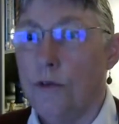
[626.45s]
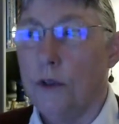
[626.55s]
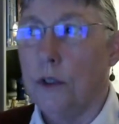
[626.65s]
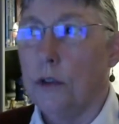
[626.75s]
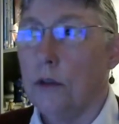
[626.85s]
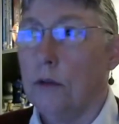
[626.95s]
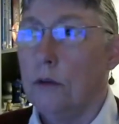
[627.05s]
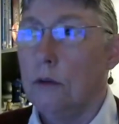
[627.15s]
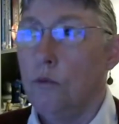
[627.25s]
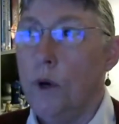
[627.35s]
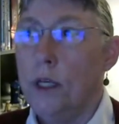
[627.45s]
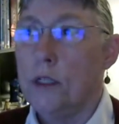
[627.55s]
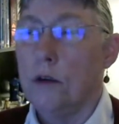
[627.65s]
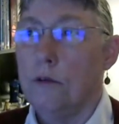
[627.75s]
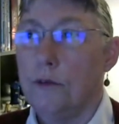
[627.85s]
sort of
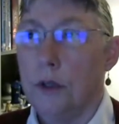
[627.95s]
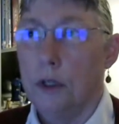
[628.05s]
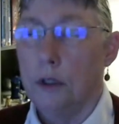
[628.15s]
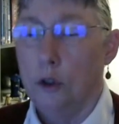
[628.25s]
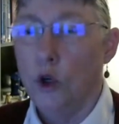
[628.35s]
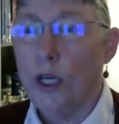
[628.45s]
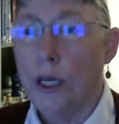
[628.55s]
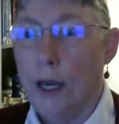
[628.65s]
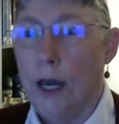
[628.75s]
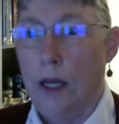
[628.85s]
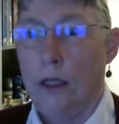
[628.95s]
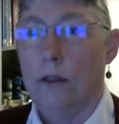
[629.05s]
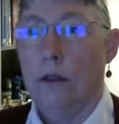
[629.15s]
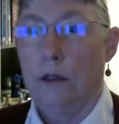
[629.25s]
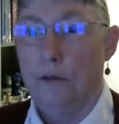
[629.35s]
ways of
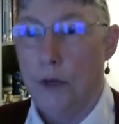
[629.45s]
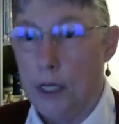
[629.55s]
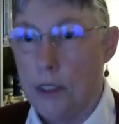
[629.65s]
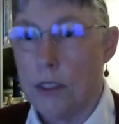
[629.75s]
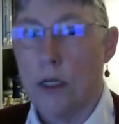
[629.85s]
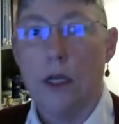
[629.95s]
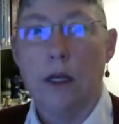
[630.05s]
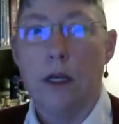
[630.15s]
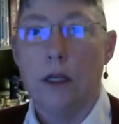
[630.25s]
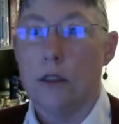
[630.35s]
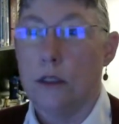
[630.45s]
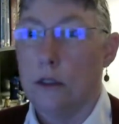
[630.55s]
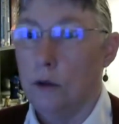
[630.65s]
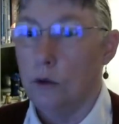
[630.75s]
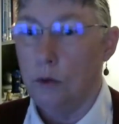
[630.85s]
looking at events
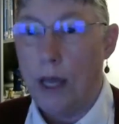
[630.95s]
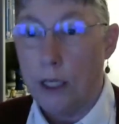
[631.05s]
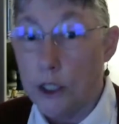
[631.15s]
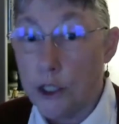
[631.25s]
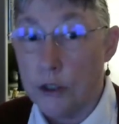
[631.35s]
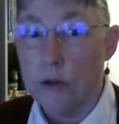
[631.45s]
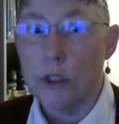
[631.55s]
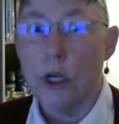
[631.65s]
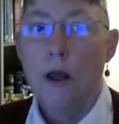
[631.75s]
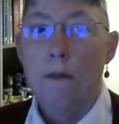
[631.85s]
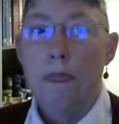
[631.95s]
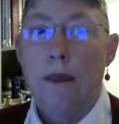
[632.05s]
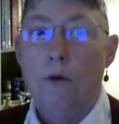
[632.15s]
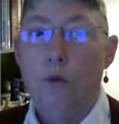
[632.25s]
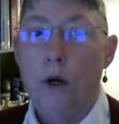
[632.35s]
and at
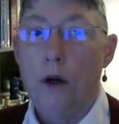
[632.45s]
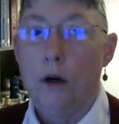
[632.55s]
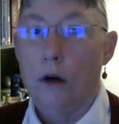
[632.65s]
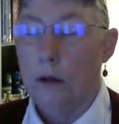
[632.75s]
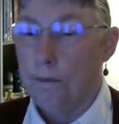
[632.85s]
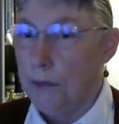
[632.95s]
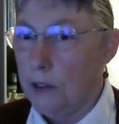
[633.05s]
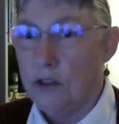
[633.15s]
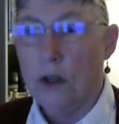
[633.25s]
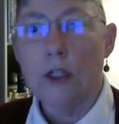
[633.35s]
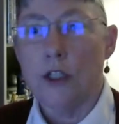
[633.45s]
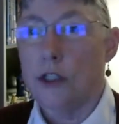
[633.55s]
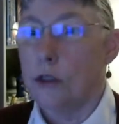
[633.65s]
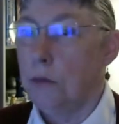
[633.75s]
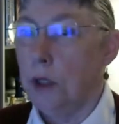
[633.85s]
issues where
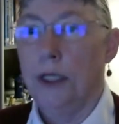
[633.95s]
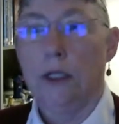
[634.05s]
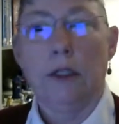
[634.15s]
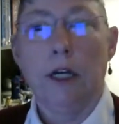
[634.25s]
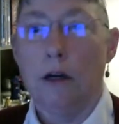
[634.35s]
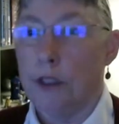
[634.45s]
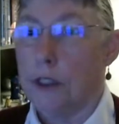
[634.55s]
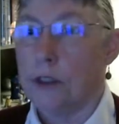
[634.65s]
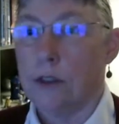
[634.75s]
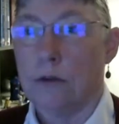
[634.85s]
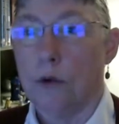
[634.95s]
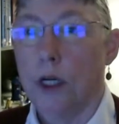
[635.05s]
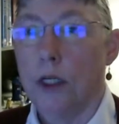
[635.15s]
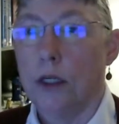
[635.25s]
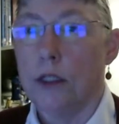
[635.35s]
it's not just the blindingly
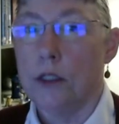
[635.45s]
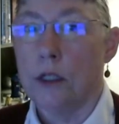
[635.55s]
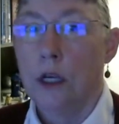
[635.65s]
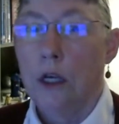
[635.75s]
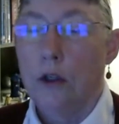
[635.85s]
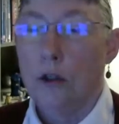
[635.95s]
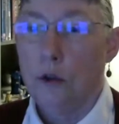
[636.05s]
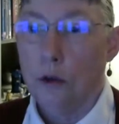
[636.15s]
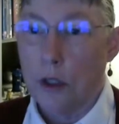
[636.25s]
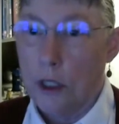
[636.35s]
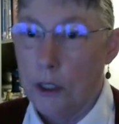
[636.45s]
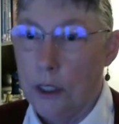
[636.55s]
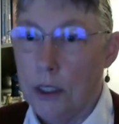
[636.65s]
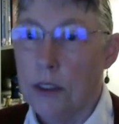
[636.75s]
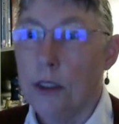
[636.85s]
obvious, right? It's
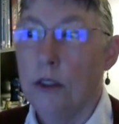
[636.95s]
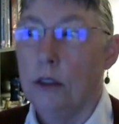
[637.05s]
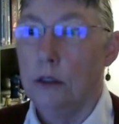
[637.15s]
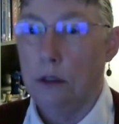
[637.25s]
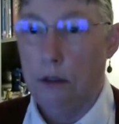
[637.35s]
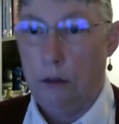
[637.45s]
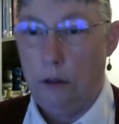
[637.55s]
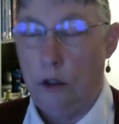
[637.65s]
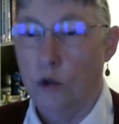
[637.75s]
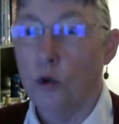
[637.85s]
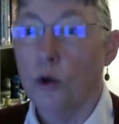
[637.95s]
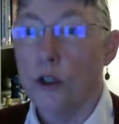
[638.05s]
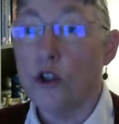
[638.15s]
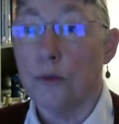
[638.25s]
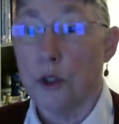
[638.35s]
you're connecting
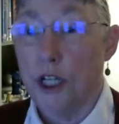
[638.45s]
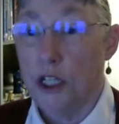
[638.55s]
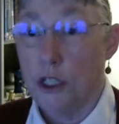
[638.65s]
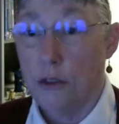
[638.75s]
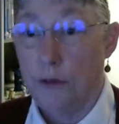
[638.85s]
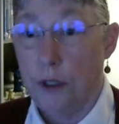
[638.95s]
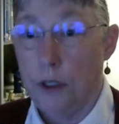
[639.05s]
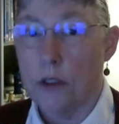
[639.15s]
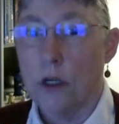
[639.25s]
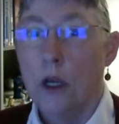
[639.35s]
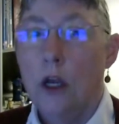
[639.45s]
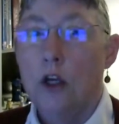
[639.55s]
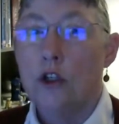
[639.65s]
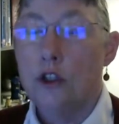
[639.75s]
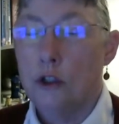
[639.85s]
your interpretation of
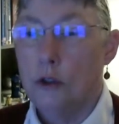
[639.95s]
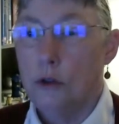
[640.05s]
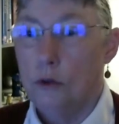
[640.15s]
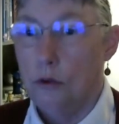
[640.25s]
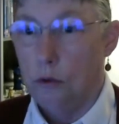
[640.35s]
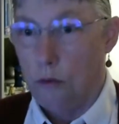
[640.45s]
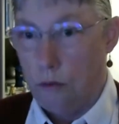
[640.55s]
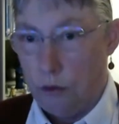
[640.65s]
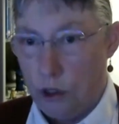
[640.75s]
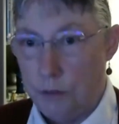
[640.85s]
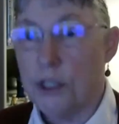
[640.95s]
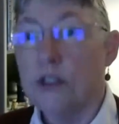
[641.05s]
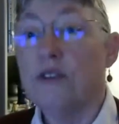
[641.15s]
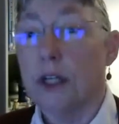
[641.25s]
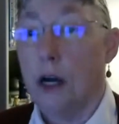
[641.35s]
things to
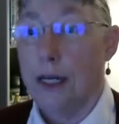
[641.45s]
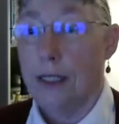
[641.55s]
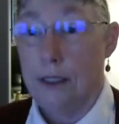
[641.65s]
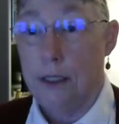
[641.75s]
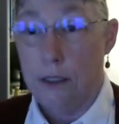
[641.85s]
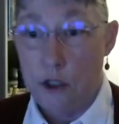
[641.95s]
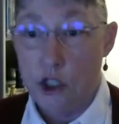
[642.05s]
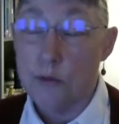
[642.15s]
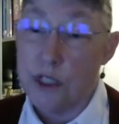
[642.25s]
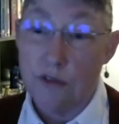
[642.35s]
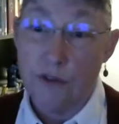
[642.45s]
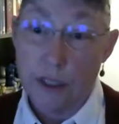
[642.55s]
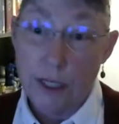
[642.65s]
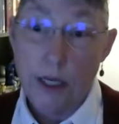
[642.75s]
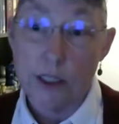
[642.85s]
specific
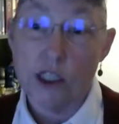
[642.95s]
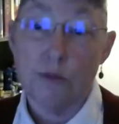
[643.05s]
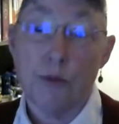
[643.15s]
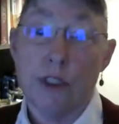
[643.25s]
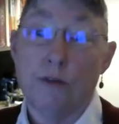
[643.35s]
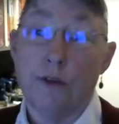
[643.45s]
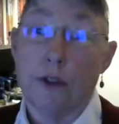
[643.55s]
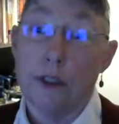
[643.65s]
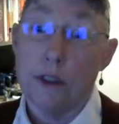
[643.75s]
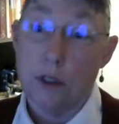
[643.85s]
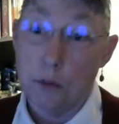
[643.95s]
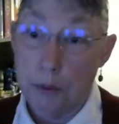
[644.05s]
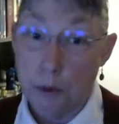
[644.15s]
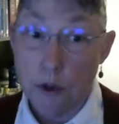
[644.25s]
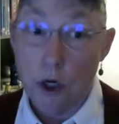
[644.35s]
ideas, specific texts, specific
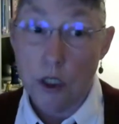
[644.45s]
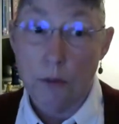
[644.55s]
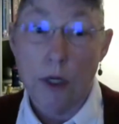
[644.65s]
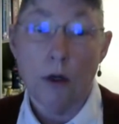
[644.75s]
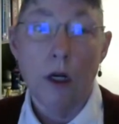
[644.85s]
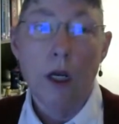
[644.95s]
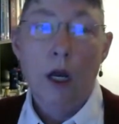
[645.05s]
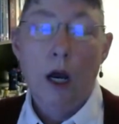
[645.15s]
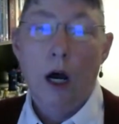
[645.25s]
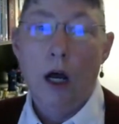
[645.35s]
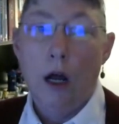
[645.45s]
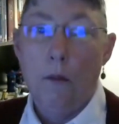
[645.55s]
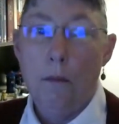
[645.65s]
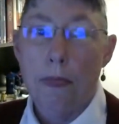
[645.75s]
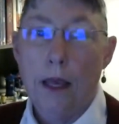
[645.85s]
things that people talk about.
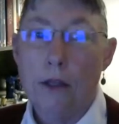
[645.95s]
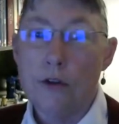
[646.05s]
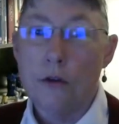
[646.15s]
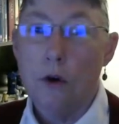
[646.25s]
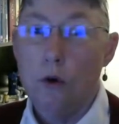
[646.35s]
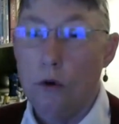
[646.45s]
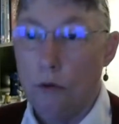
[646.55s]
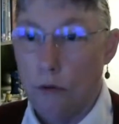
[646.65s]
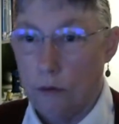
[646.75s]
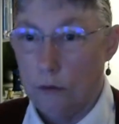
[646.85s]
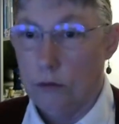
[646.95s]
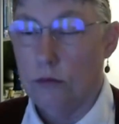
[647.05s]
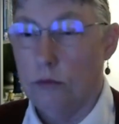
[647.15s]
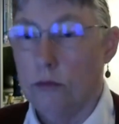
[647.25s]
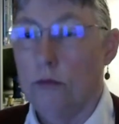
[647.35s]
And so
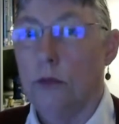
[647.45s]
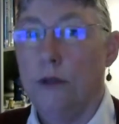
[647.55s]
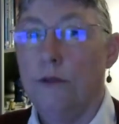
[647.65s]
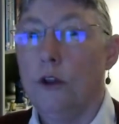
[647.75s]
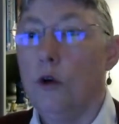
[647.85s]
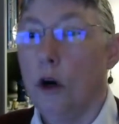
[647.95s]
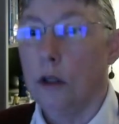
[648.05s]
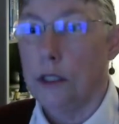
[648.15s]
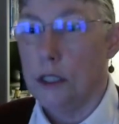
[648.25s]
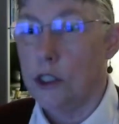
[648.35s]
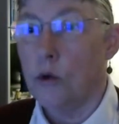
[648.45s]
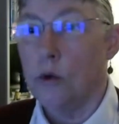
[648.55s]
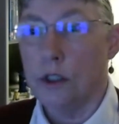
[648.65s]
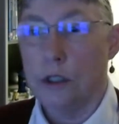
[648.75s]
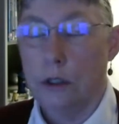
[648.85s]
even though
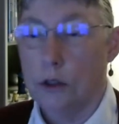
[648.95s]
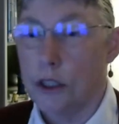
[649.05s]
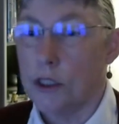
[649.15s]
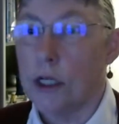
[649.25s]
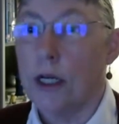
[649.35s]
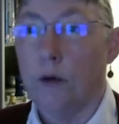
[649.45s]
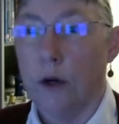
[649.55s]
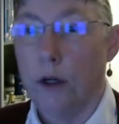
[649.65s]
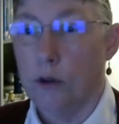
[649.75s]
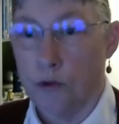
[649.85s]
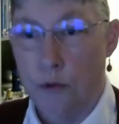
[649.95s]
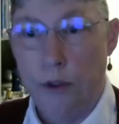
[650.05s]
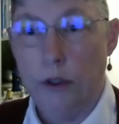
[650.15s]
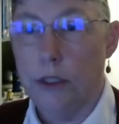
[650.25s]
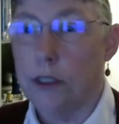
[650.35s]
our discourse in our society
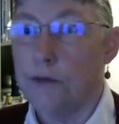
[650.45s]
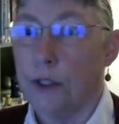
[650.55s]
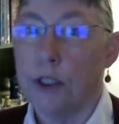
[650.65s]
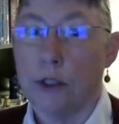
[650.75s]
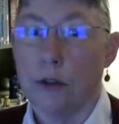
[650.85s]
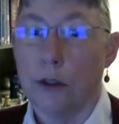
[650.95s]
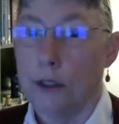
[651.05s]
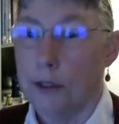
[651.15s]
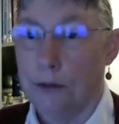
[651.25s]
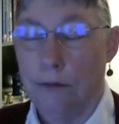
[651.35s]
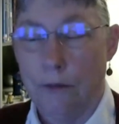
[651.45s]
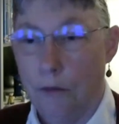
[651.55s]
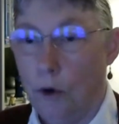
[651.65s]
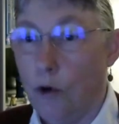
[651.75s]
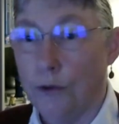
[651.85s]
right now is truly dysfunctional
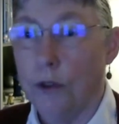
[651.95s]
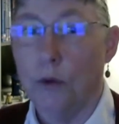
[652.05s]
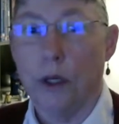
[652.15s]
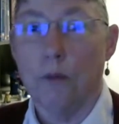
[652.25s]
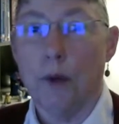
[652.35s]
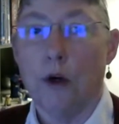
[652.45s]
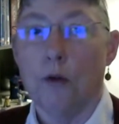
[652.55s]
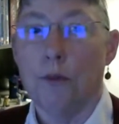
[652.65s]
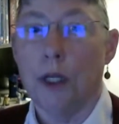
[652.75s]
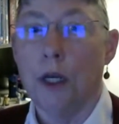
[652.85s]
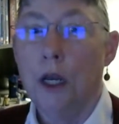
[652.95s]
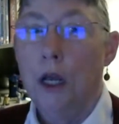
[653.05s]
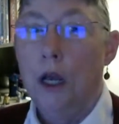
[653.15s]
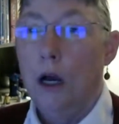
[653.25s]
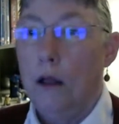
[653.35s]
and hopefully will get
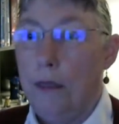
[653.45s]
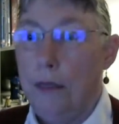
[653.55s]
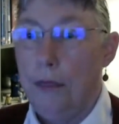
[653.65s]
better, but